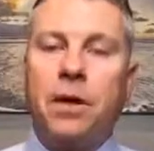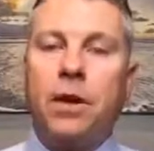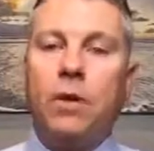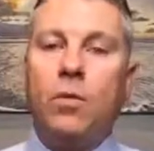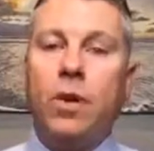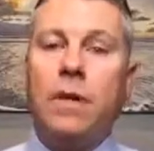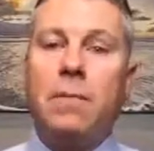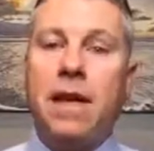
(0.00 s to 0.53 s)

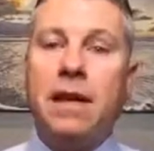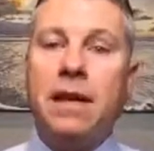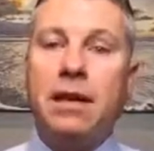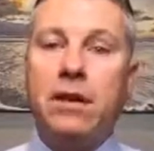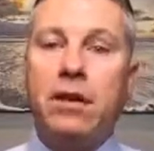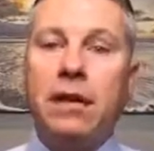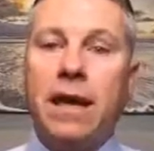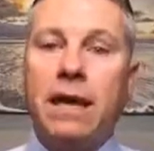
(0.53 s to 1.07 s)
We may need to
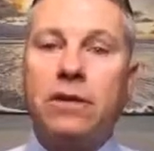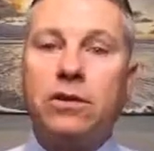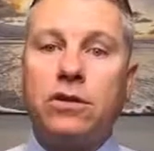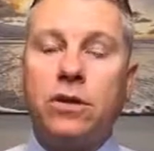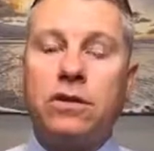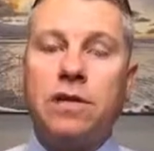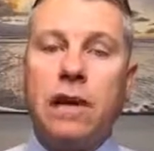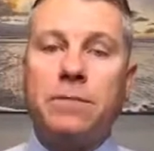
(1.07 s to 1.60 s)
look at
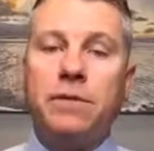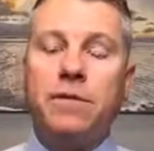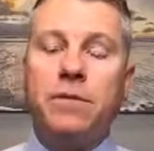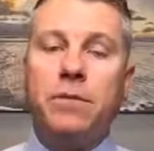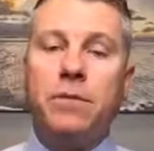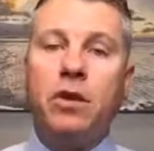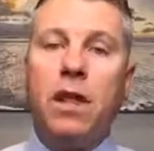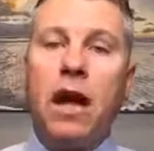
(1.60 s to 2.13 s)
certain types of
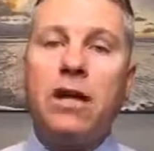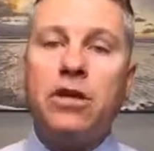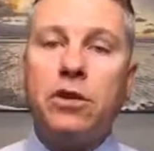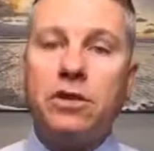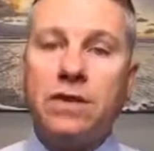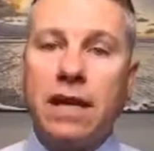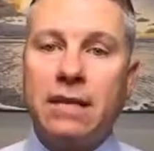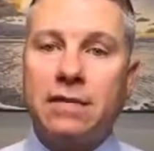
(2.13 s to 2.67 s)

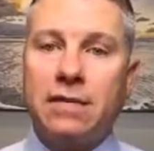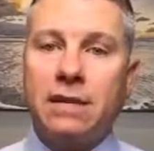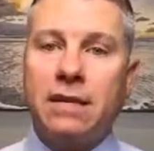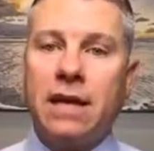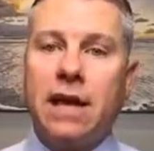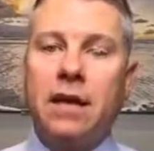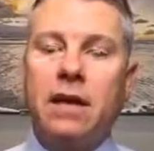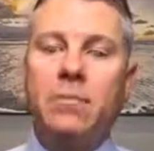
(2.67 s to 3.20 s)
immunological testing.
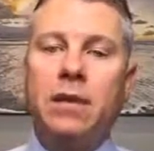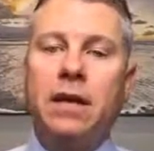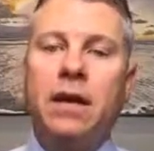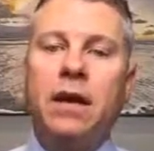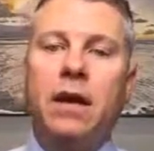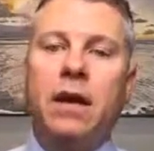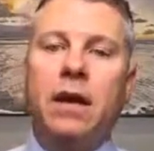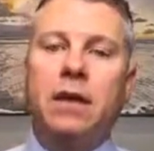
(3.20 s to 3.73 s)
That could
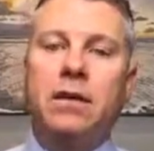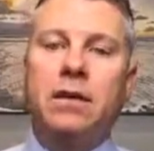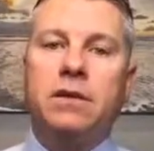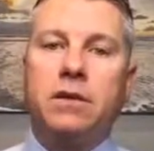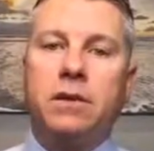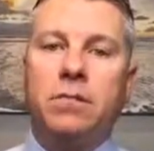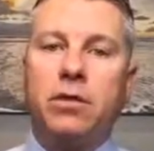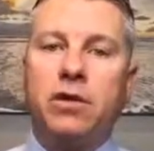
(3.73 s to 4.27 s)
be, does
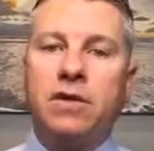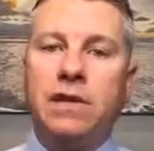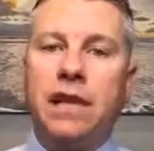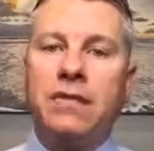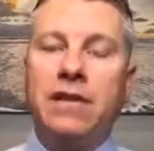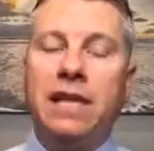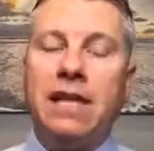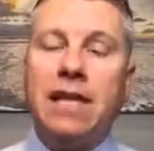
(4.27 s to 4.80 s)
the person
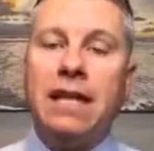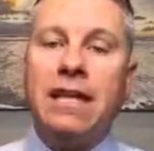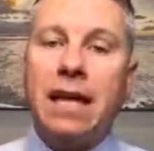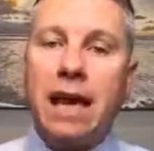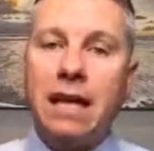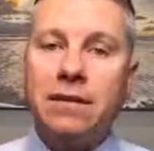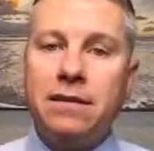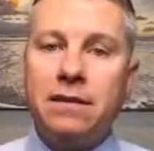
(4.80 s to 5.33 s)
have leaky
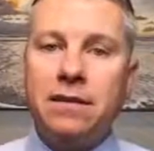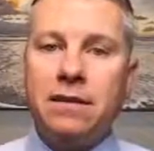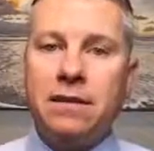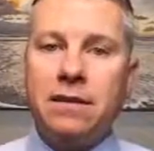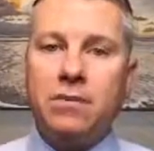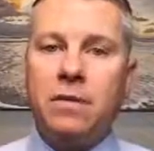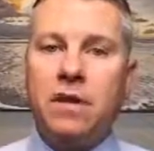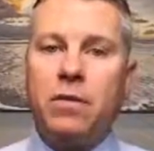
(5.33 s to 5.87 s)
gut
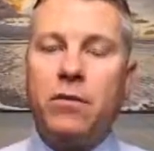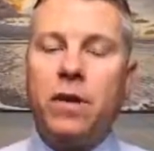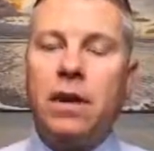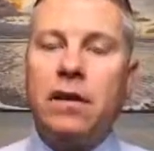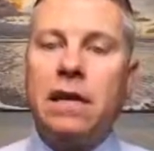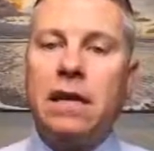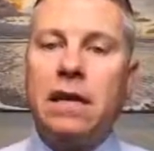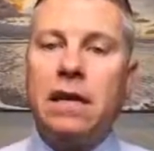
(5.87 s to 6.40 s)
disease? We can run a
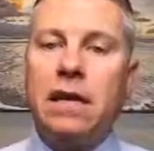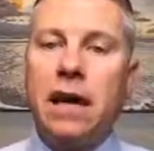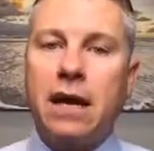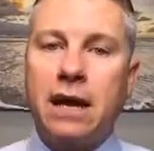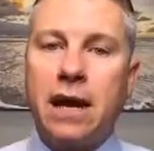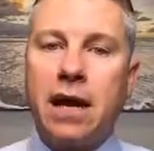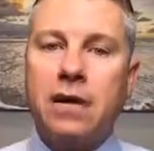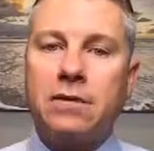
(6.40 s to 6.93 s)
leaky gut
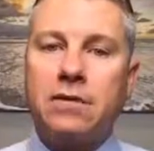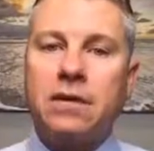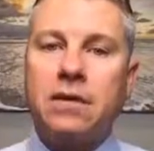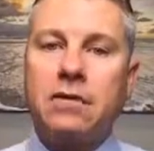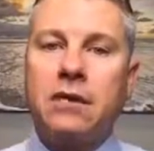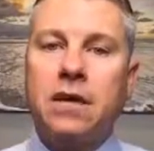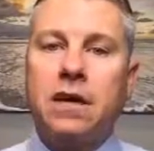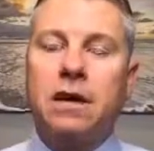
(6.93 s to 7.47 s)

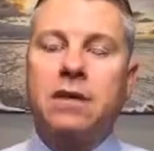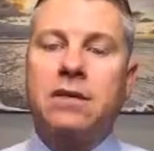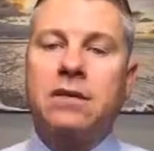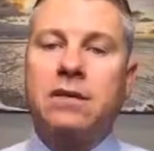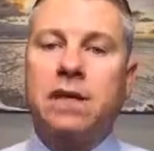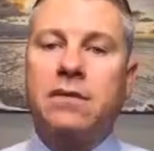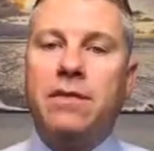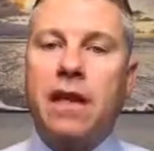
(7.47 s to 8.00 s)
analysis to
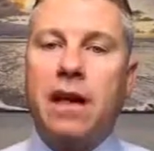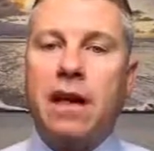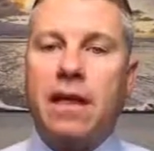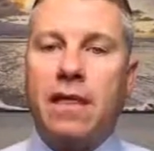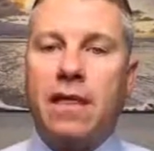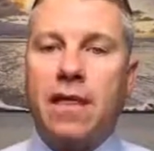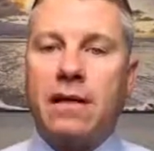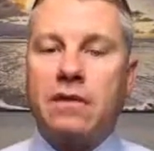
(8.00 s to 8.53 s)
see if
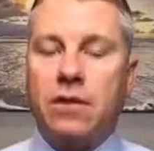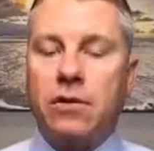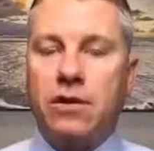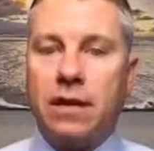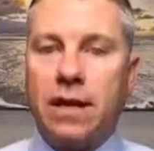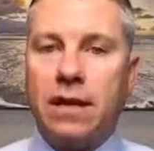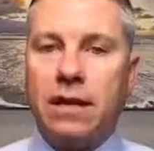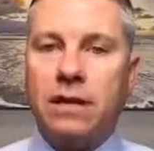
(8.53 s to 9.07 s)
that's an
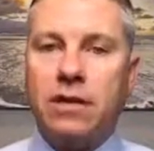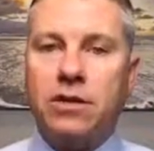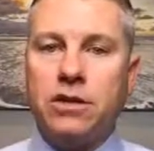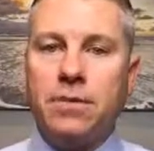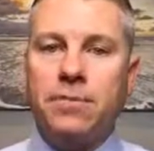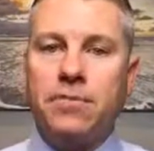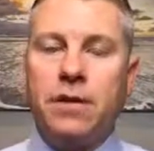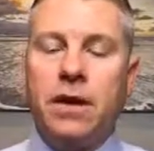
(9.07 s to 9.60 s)
underlying
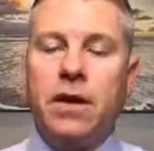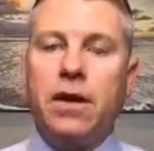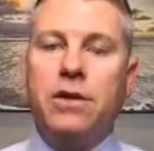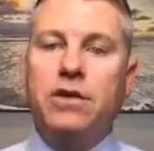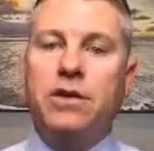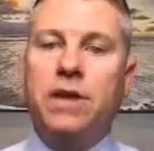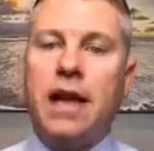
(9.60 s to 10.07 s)
condition. Do they